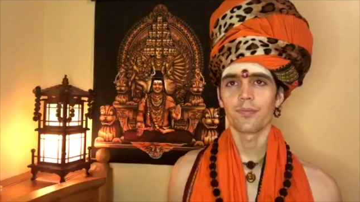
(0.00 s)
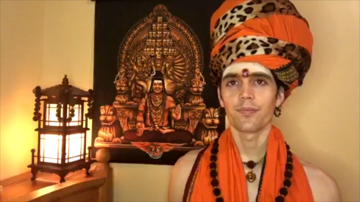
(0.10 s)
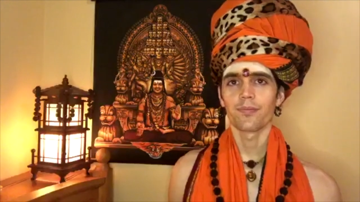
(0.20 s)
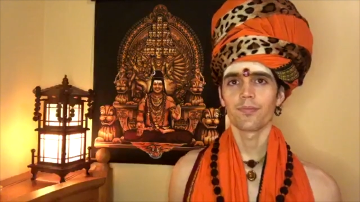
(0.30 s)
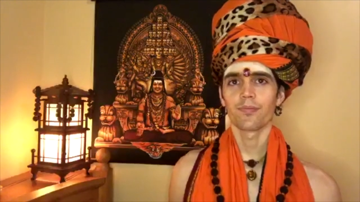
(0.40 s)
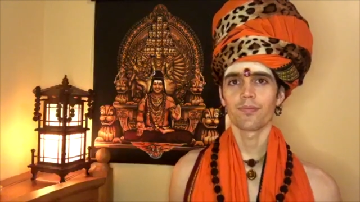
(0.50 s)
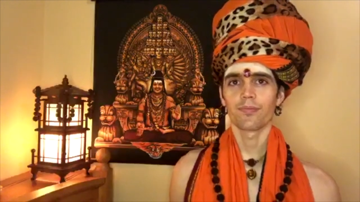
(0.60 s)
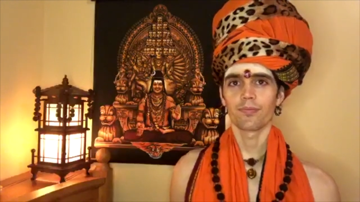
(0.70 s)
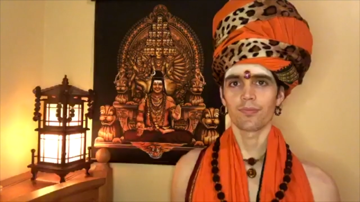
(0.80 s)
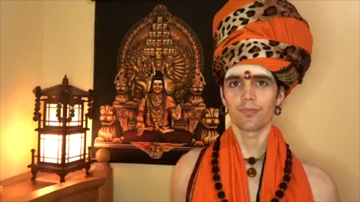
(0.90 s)

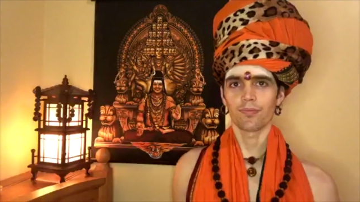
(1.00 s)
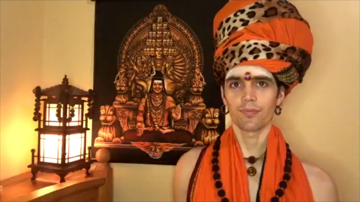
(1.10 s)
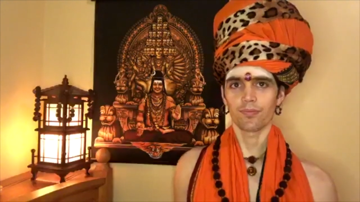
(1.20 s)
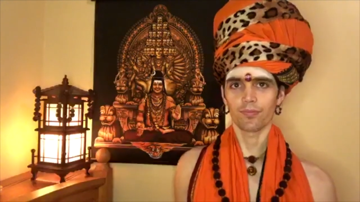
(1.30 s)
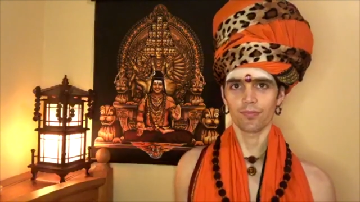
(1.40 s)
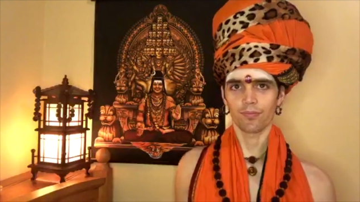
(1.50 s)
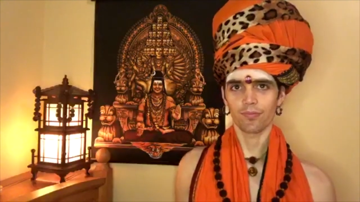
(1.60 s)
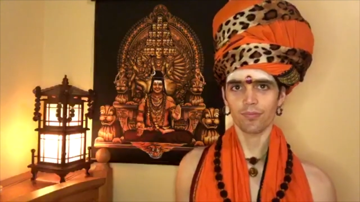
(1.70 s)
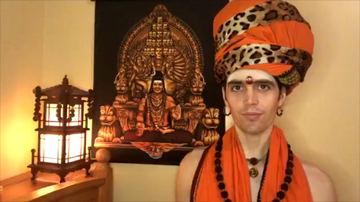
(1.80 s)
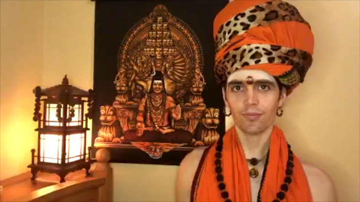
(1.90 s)

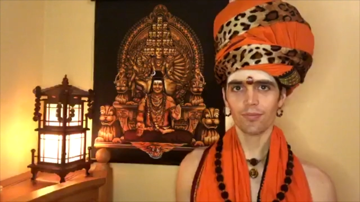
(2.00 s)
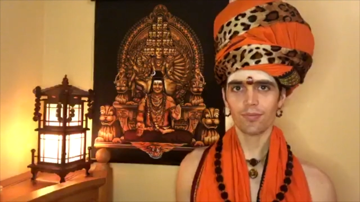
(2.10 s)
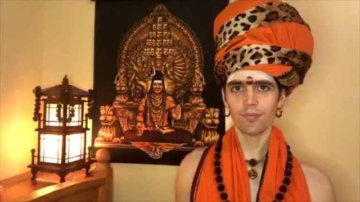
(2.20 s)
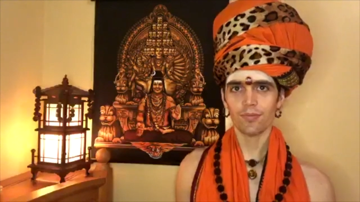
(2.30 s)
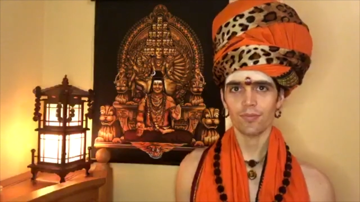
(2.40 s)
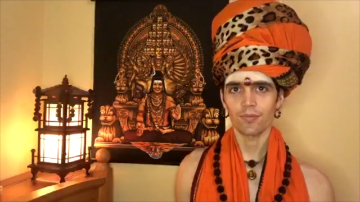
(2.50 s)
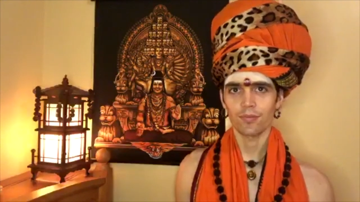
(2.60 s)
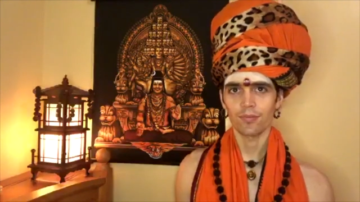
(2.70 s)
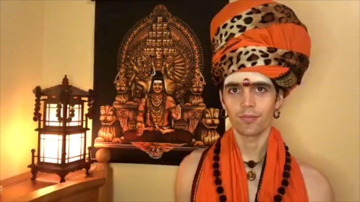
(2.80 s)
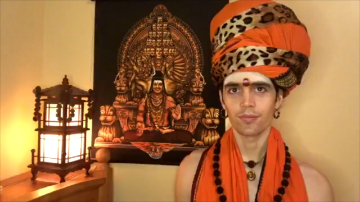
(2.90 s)

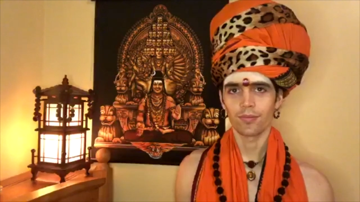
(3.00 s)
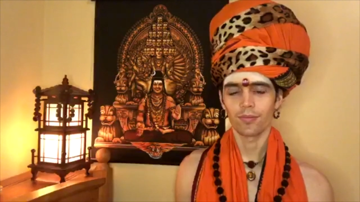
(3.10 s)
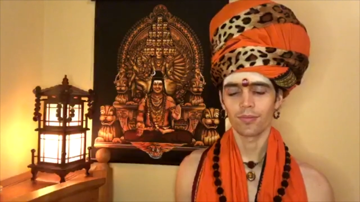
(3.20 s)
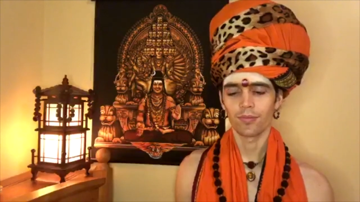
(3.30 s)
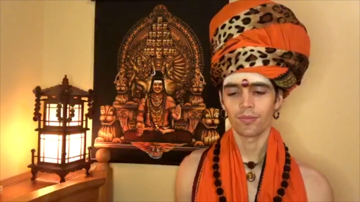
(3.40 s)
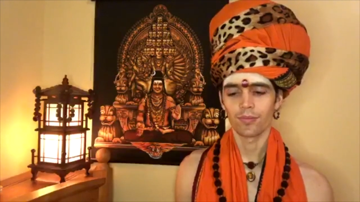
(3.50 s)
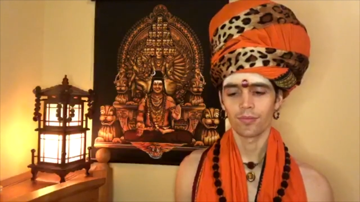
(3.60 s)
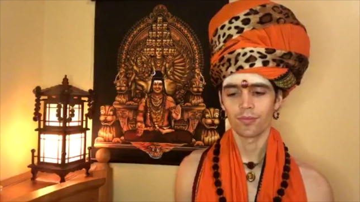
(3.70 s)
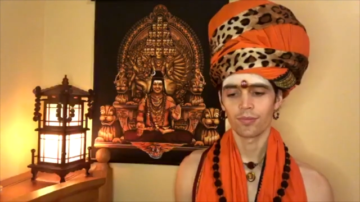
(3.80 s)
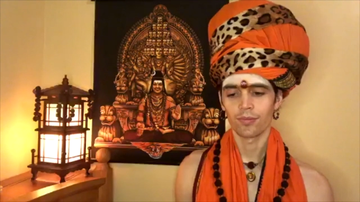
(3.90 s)
[no speech]